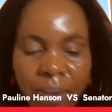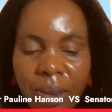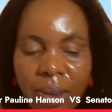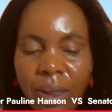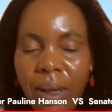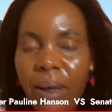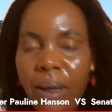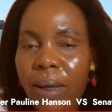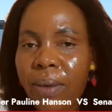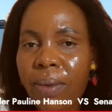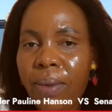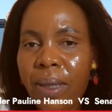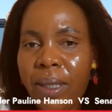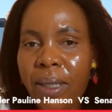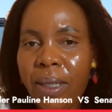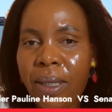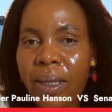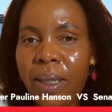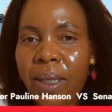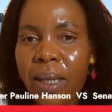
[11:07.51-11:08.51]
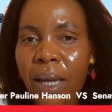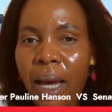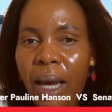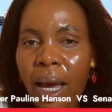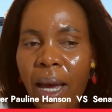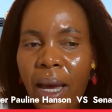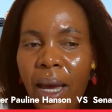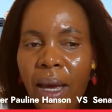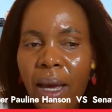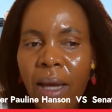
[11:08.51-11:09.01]
So it wasn't
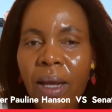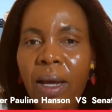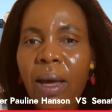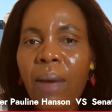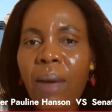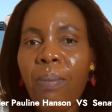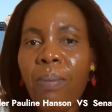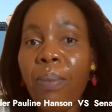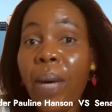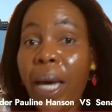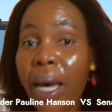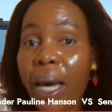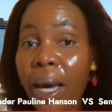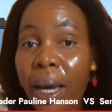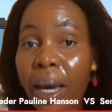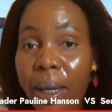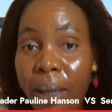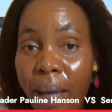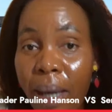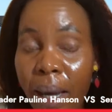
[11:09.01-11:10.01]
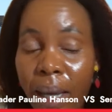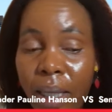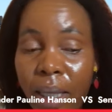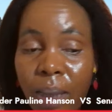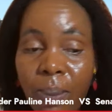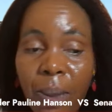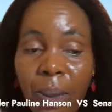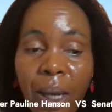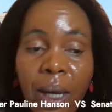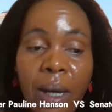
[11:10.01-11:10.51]
a ban
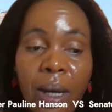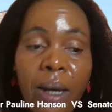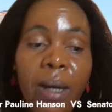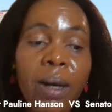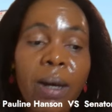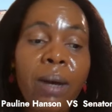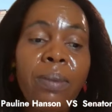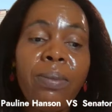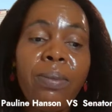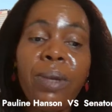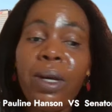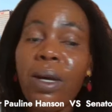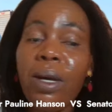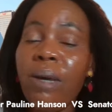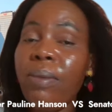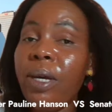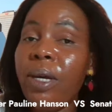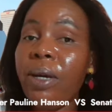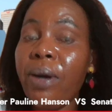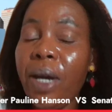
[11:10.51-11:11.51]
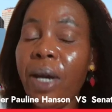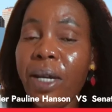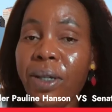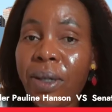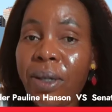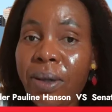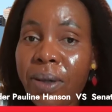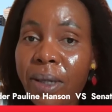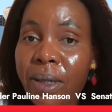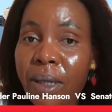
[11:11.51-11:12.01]
as per
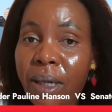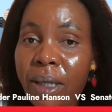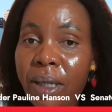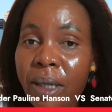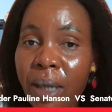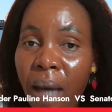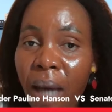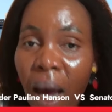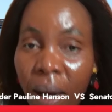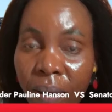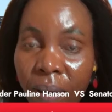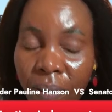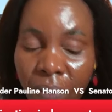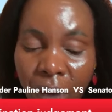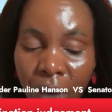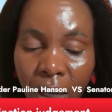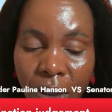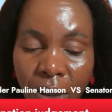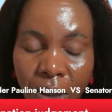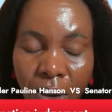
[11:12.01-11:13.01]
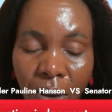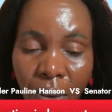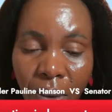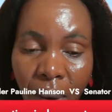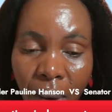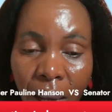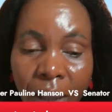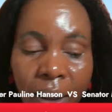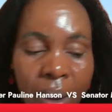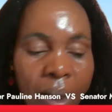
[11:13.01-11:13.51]
Immigration Restriction Act of
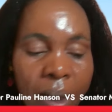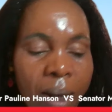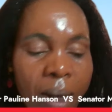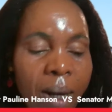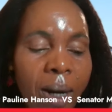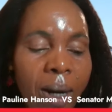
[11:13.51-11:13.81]
1901.